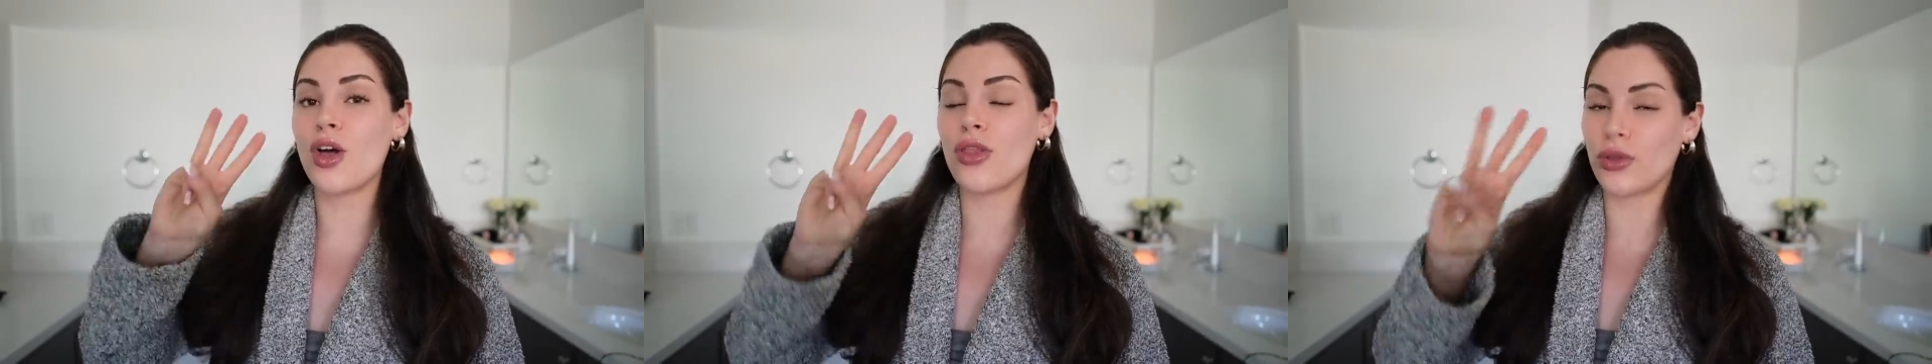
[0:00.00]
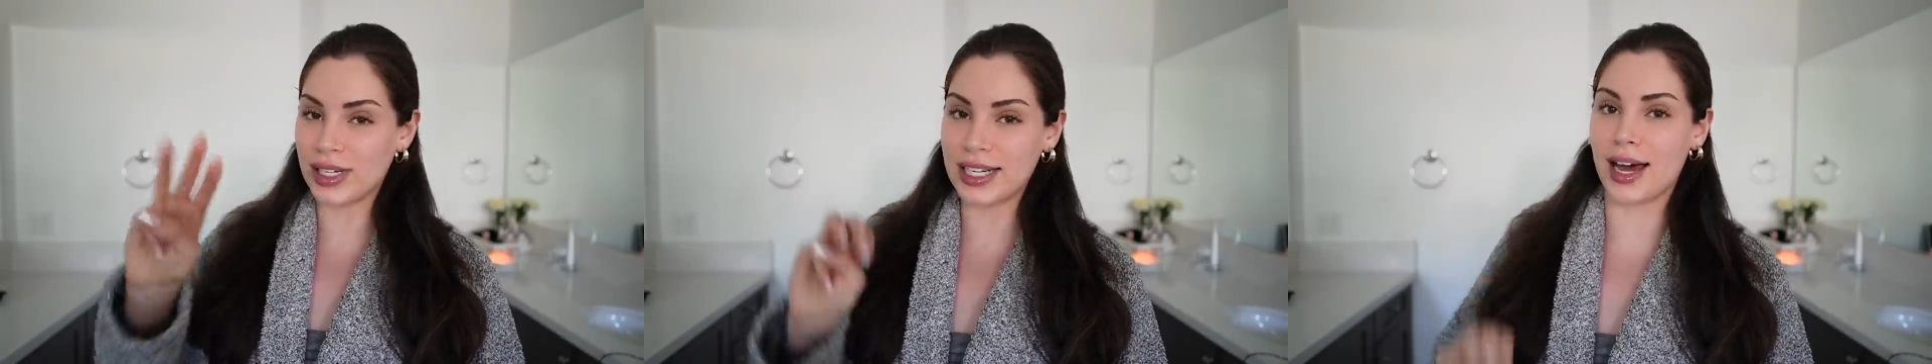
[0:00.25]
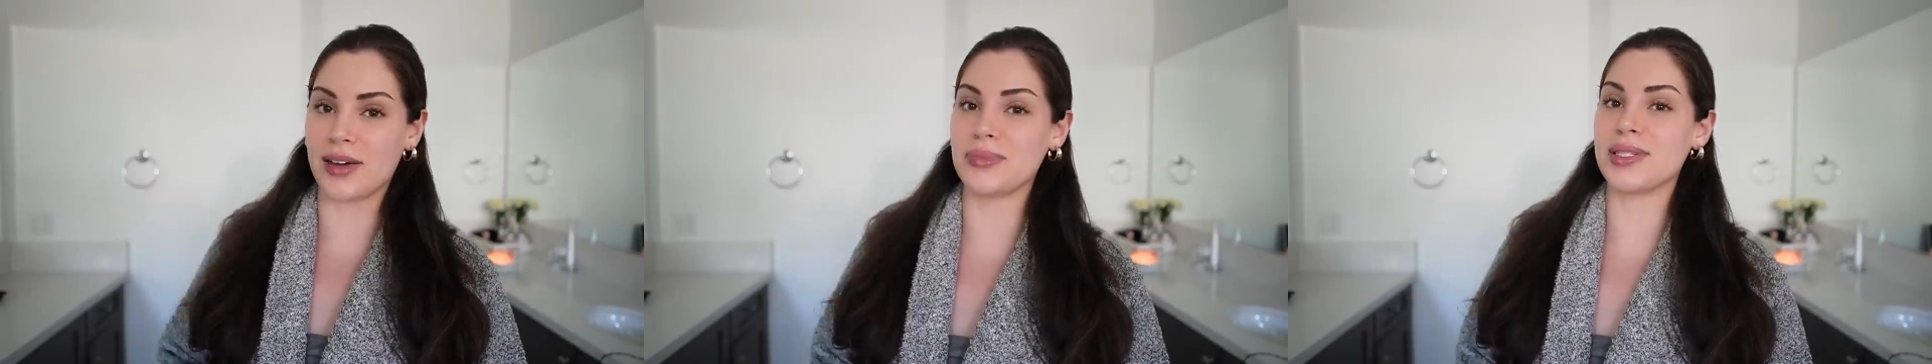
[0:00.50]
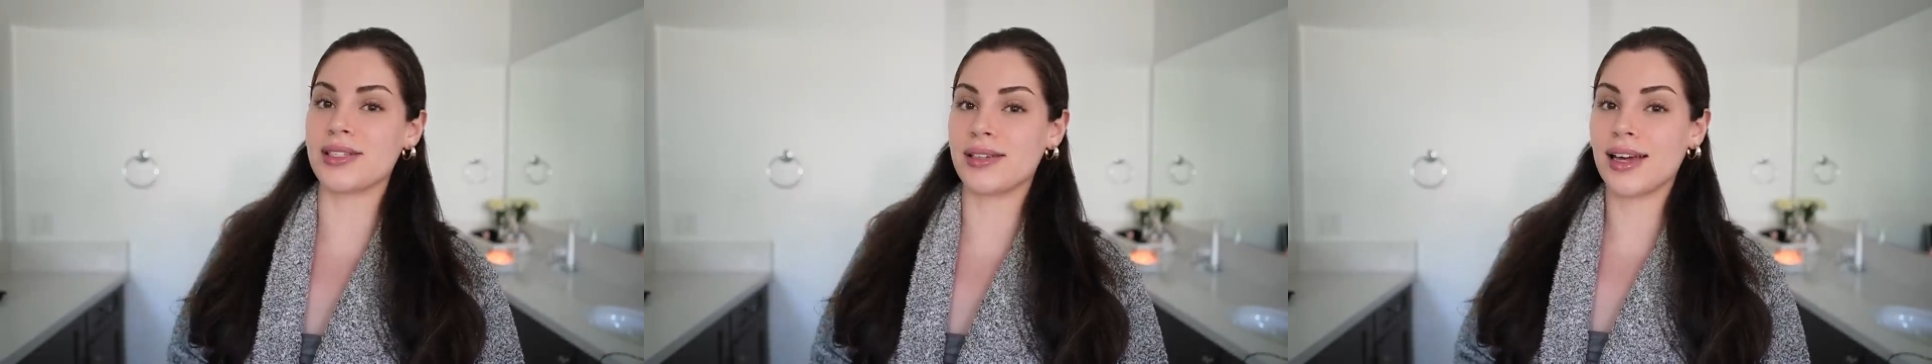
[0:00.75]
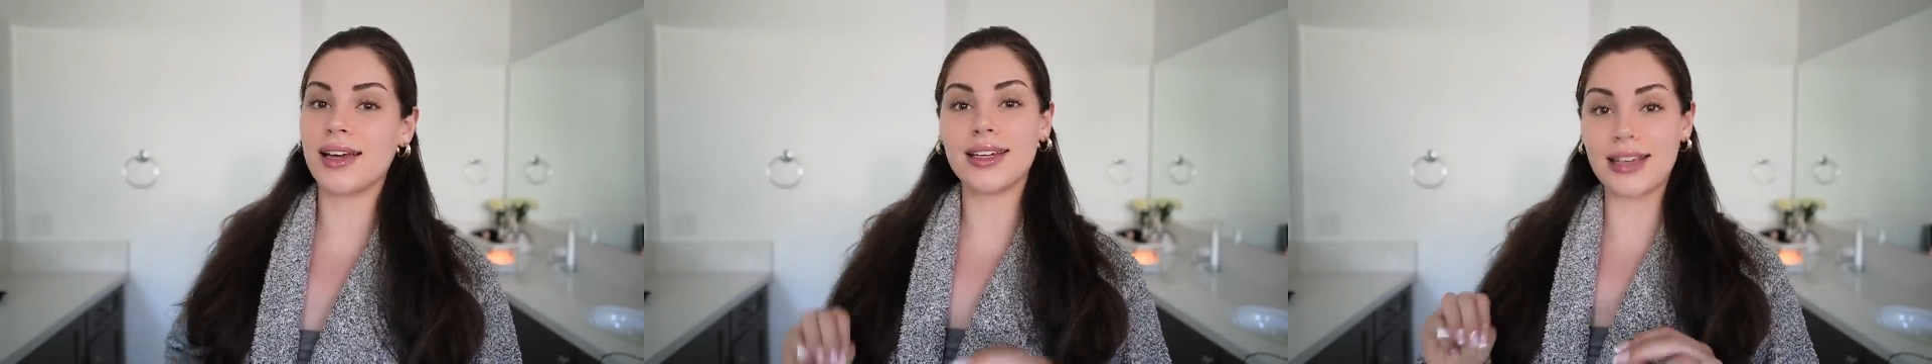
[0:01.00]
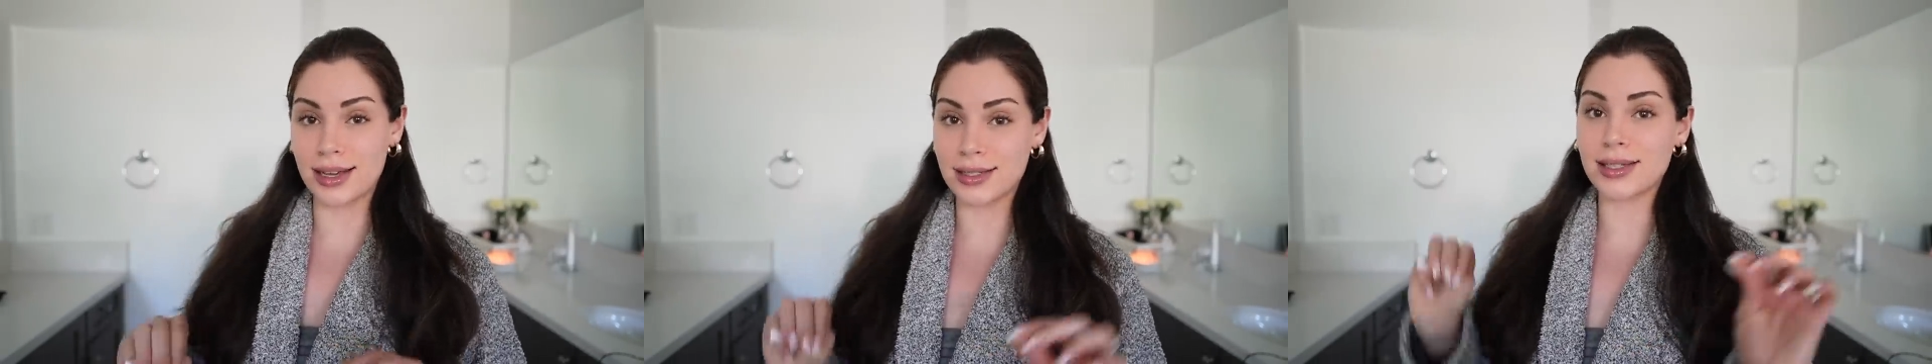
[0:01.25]
three times.
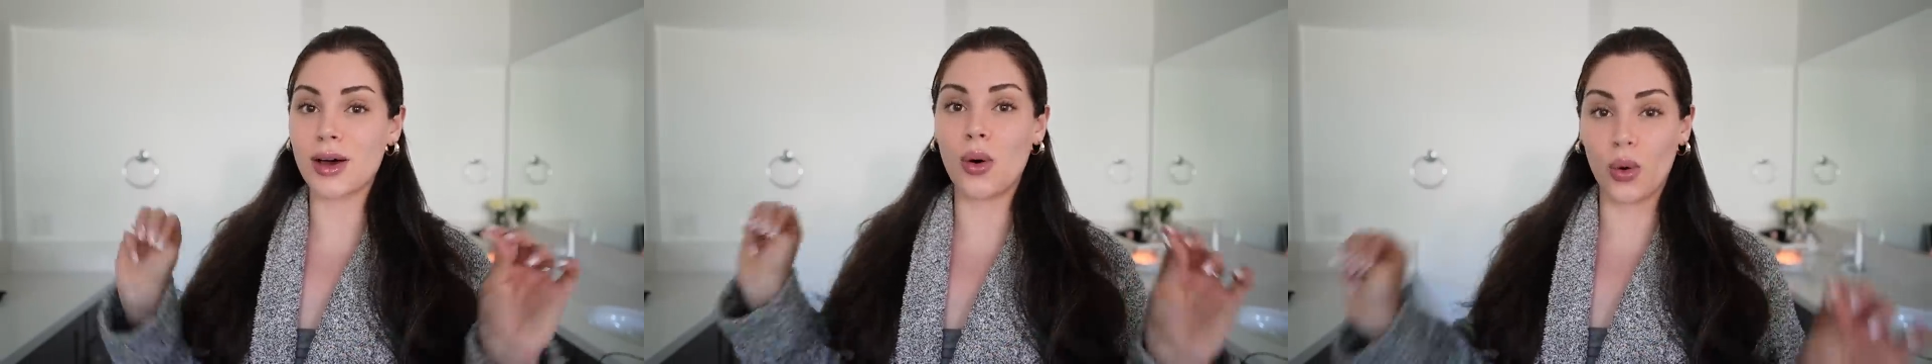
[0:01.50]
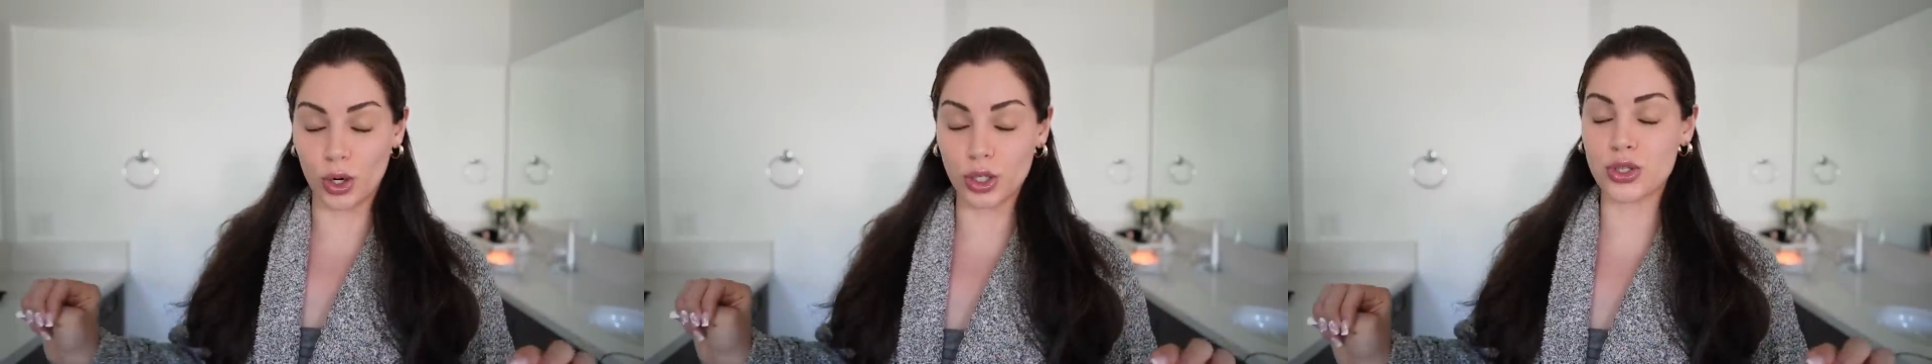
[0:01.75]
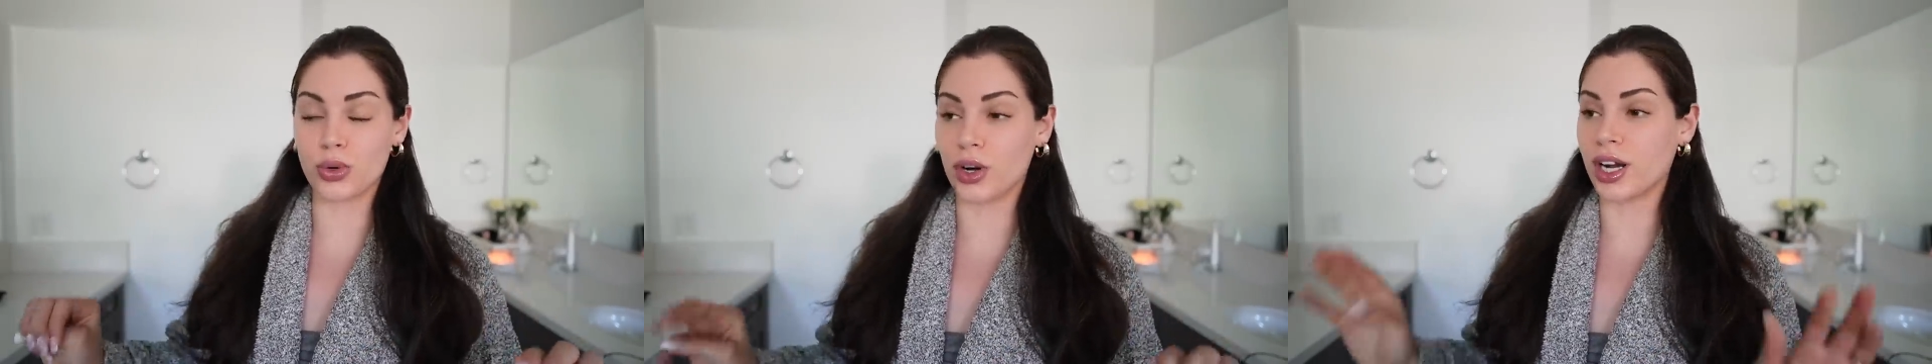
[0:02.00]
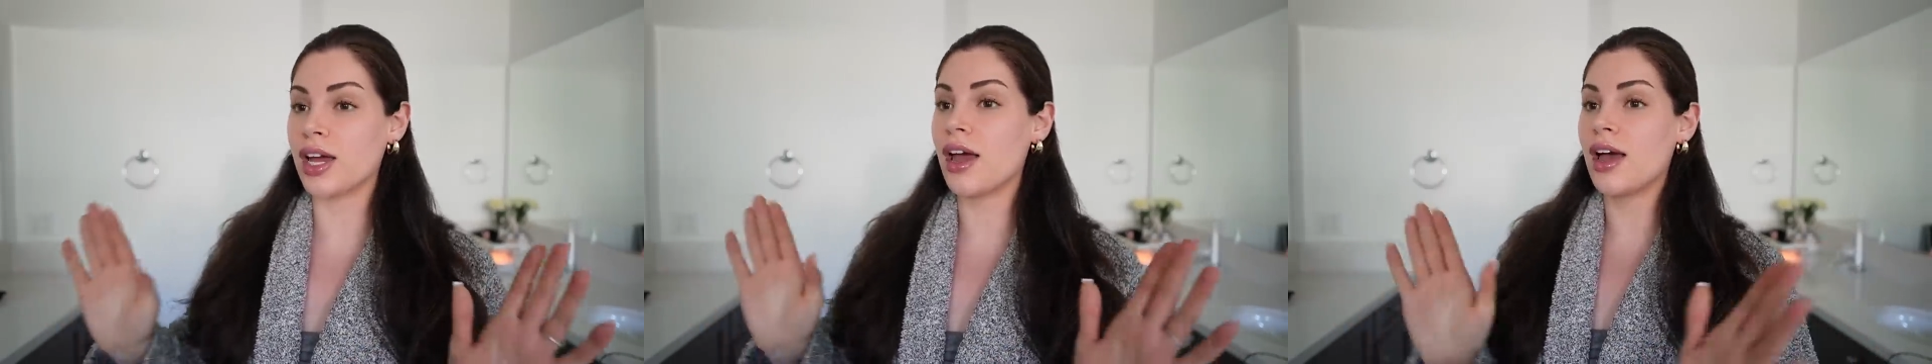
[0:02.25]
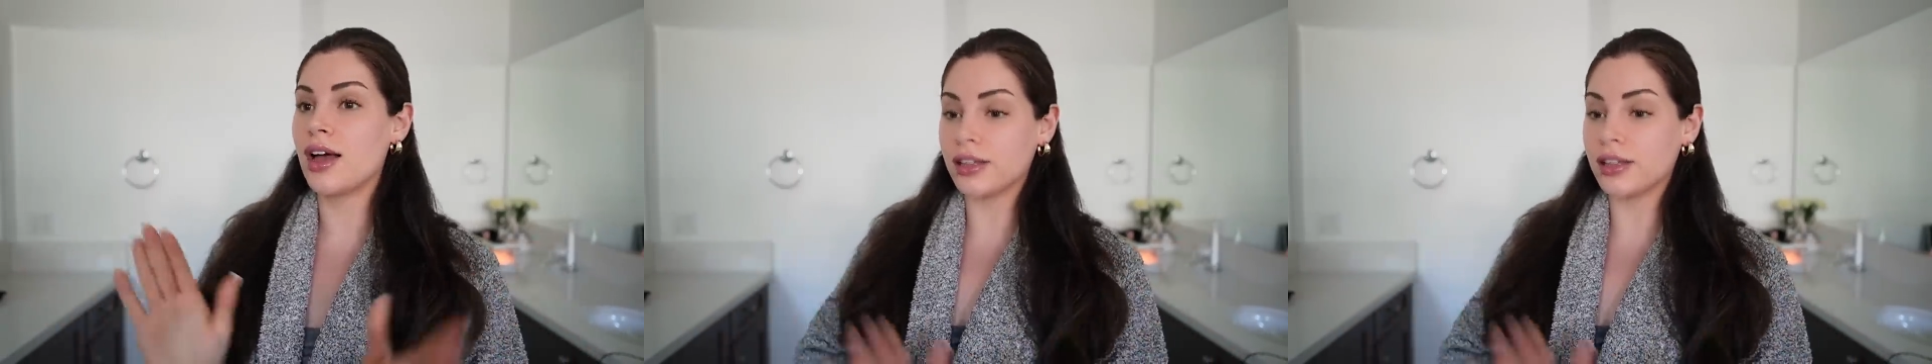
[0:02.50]
Yes, horror story.